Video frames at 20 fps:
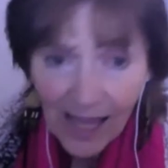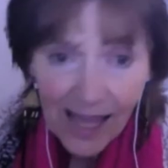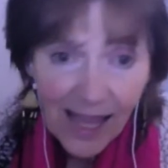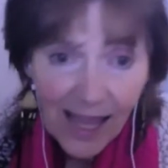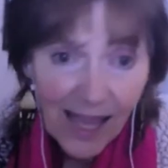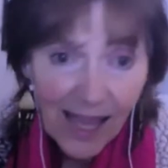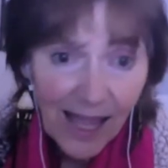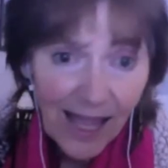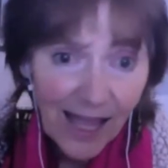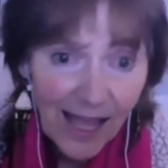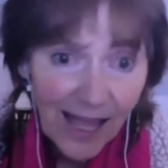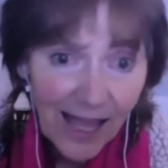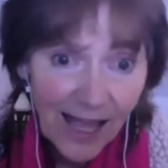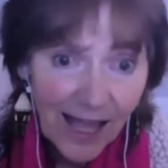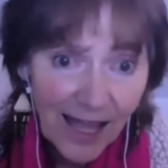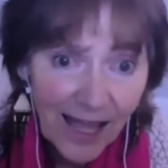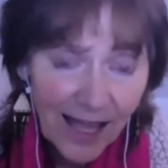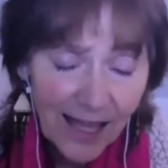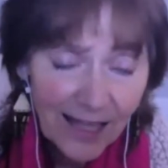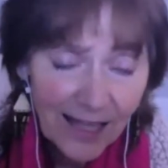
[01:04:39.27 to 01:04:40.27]

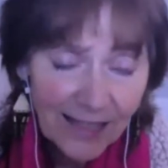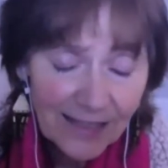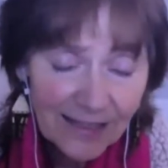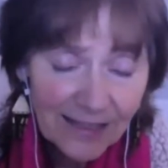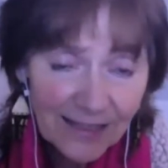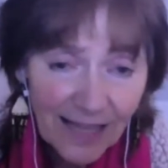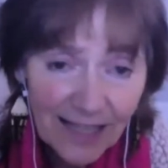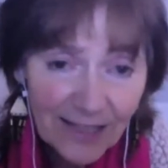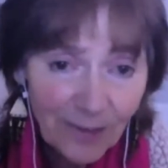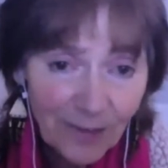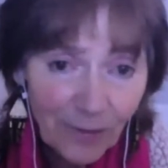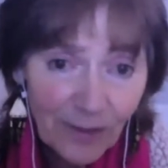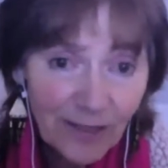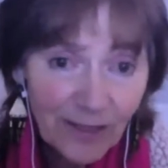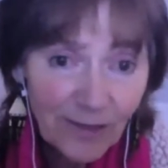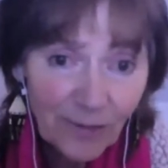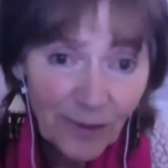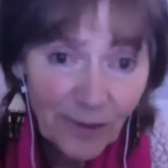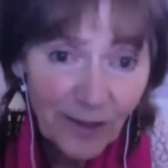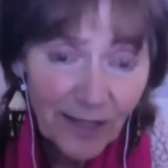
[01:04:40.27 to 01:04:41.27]
And as it
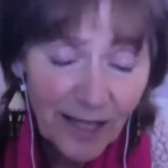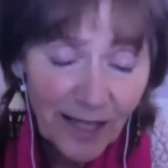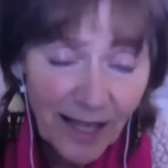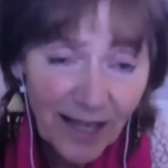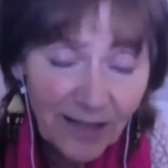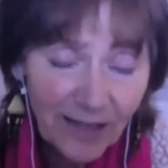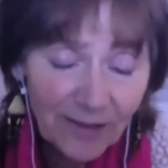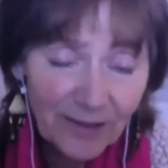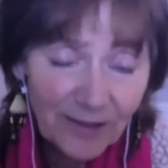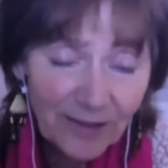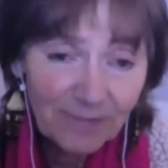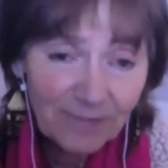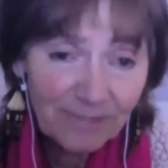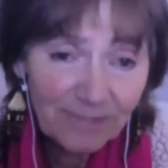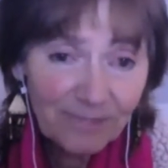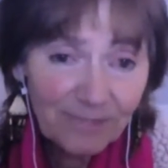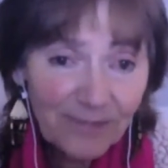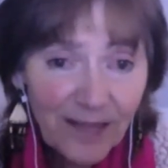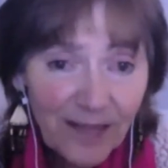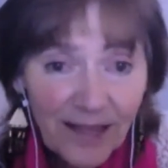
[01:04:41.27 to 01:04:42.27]
wasn't working out,
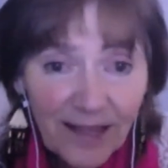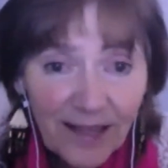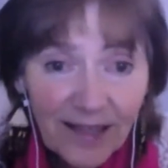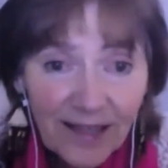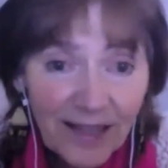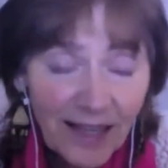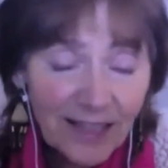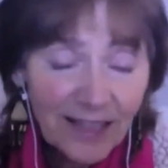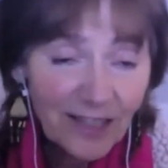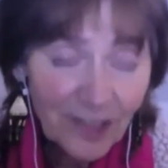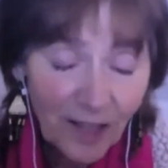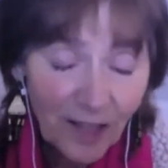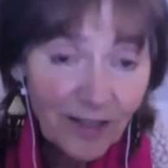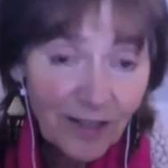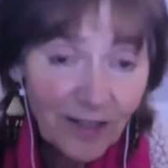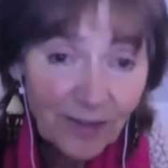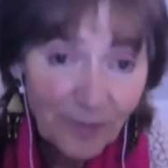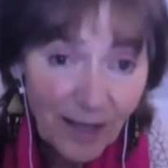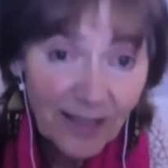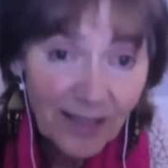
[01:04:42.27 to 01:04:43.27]
I
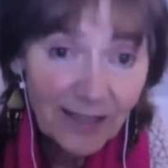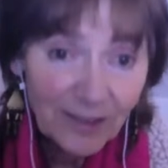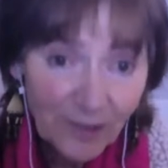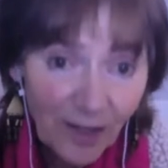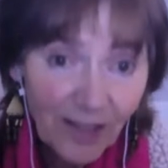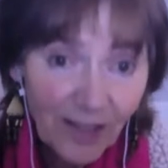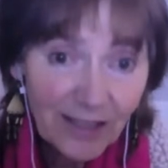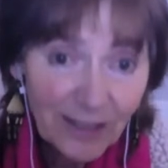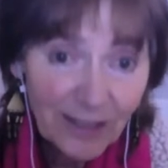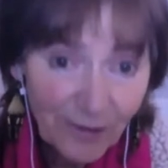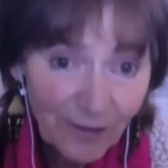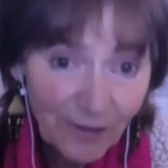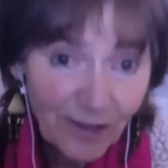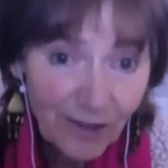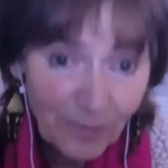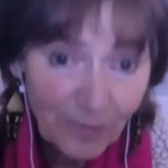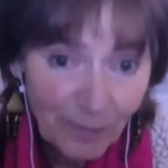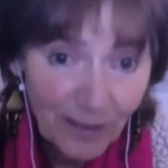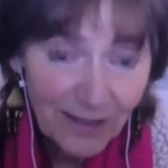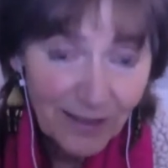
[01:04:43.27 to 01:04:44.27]
started writing lots of
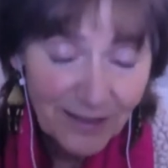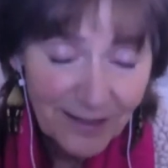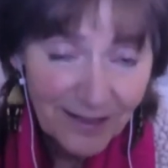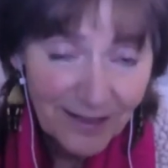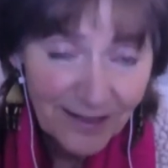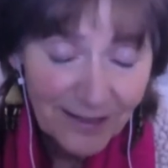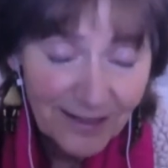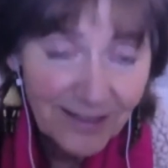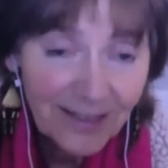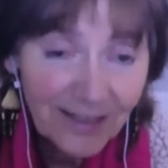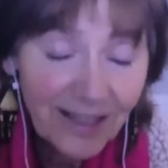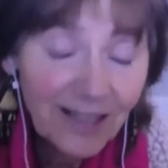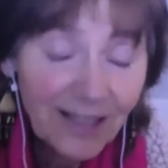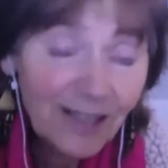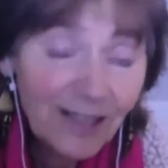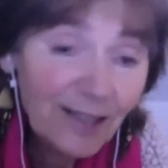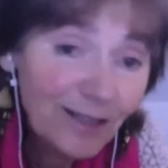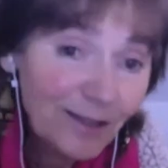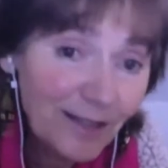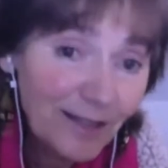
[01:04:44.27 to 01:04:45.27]
other pieces,
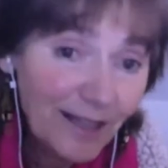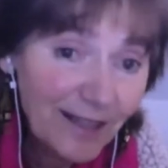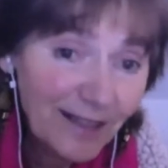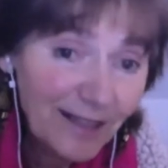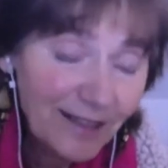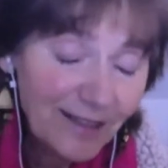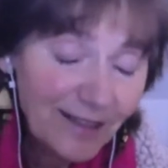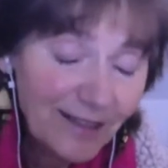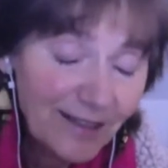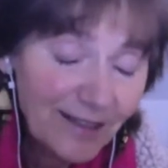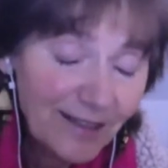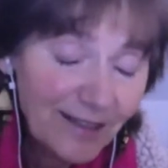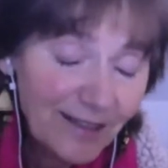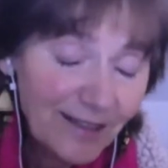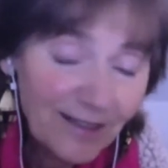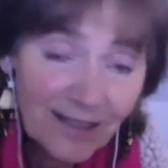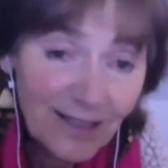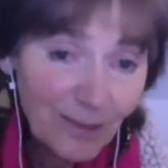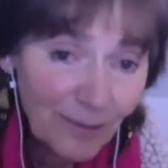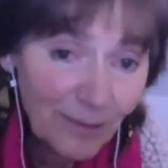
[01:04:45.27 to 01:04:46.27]
including this
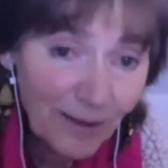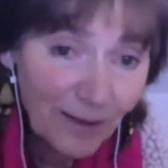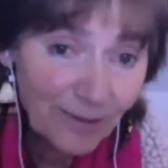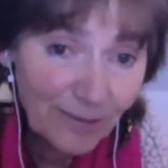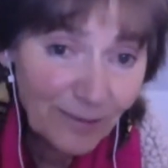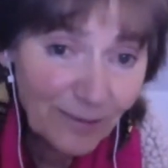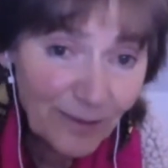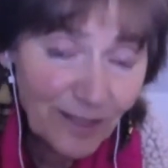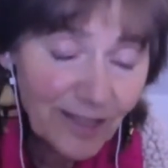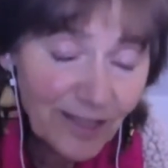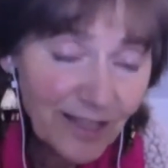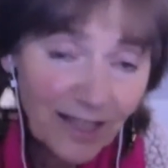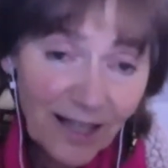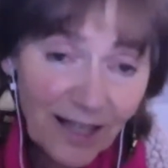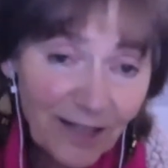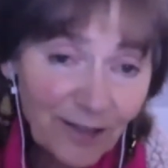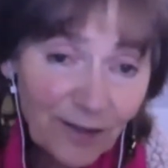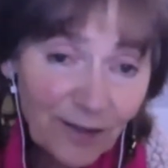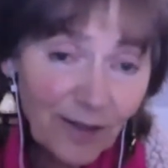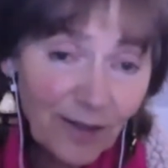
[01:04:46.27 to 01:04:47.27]
one, which is a
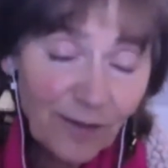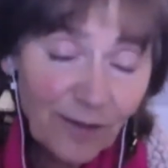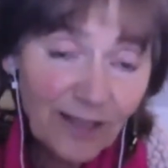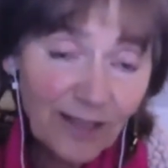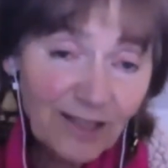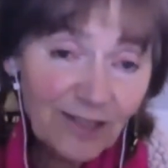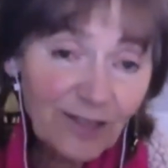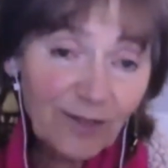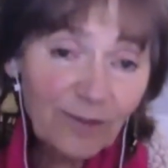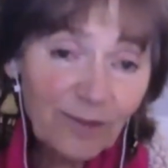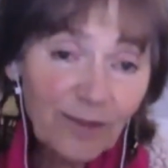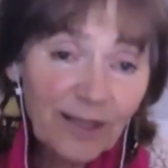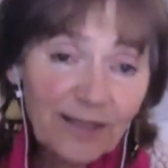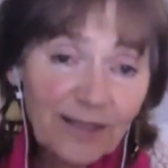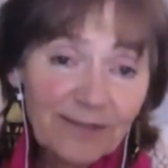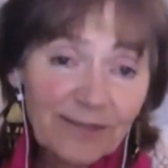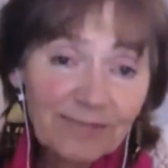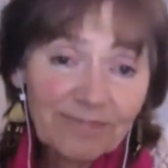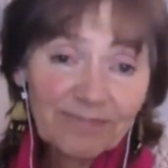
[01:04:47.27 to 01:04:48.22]
country and western one.